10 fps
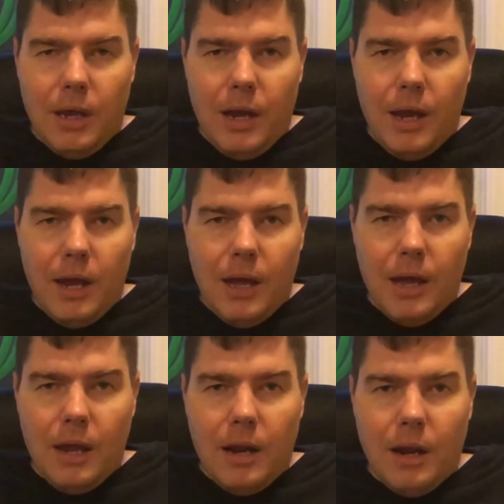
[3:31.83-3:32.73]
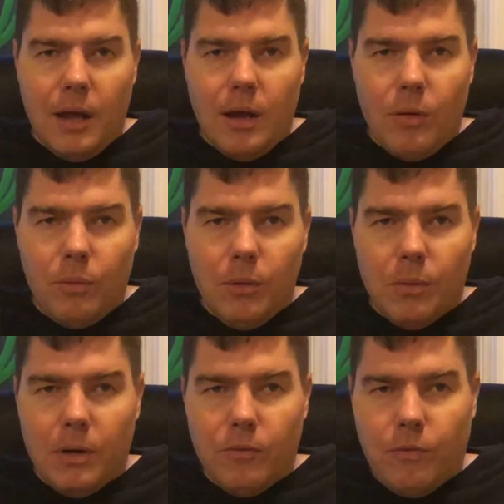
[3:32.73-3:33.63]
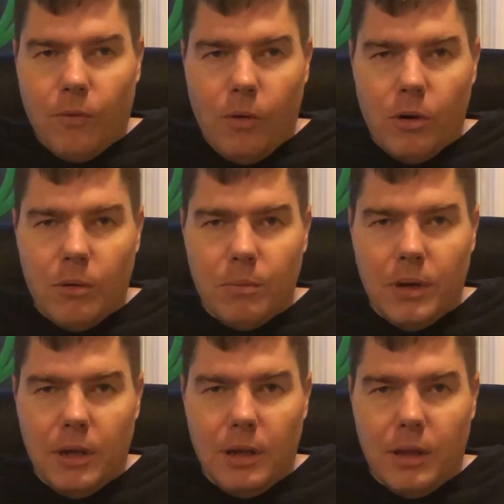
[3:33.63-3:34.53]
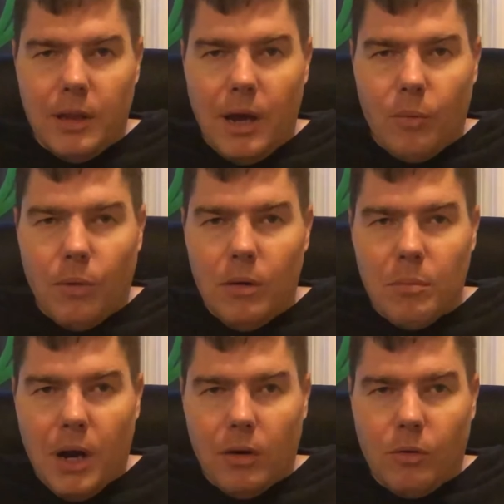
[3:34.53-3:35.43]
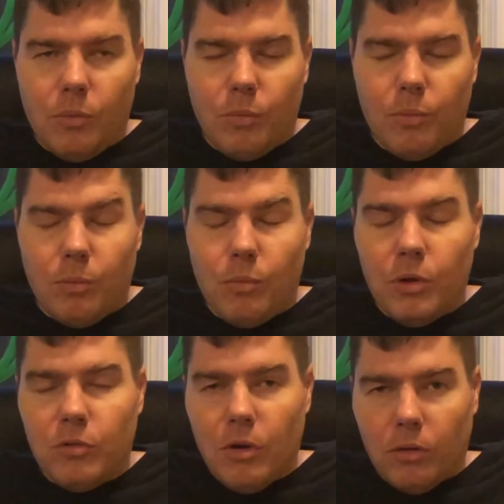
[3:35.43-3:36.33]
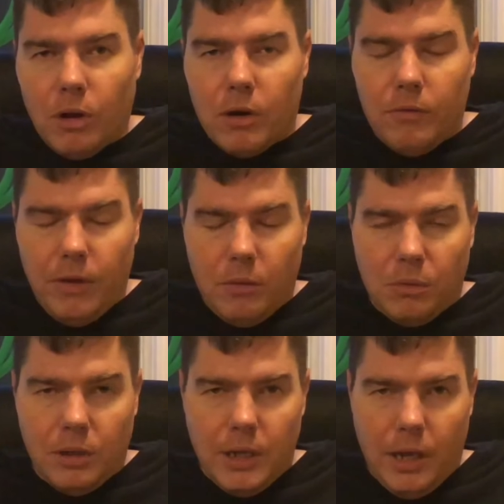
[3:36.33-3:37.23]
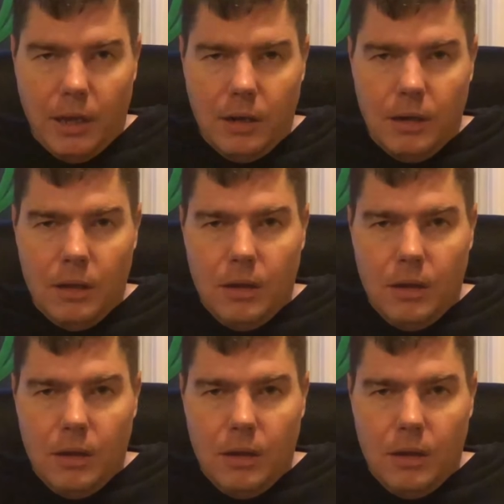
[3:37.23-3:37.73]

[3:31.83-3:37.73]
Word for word: and we were informed that one model was no longer available to get